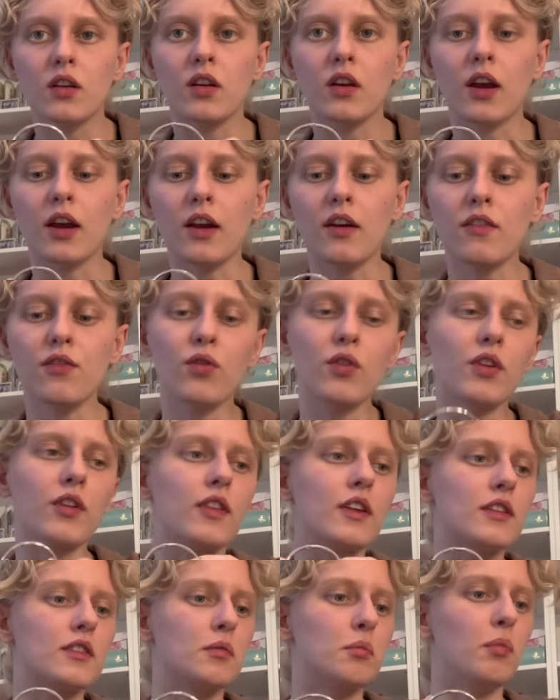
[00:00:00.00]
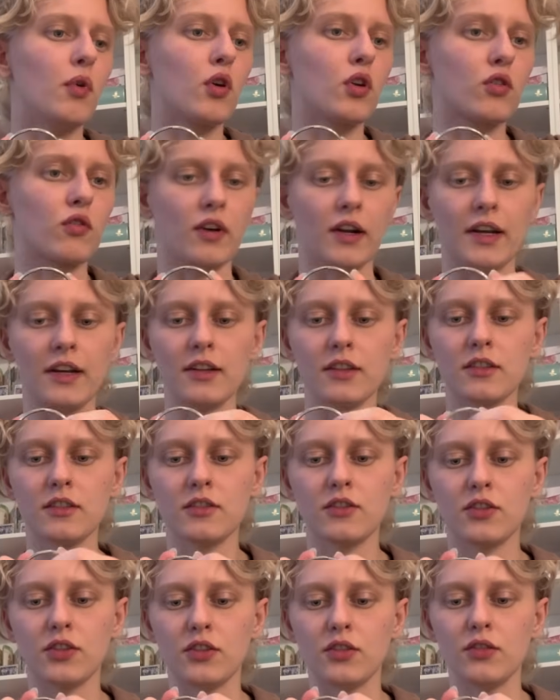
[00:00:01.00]
I have one of these book
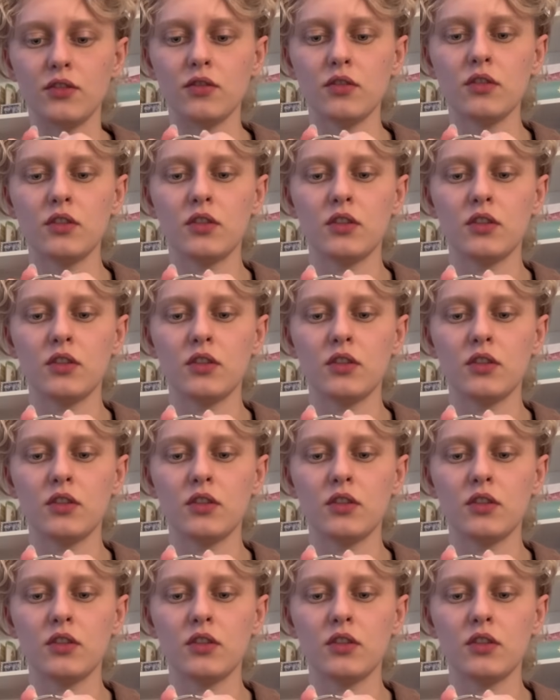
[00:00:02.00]
rings too,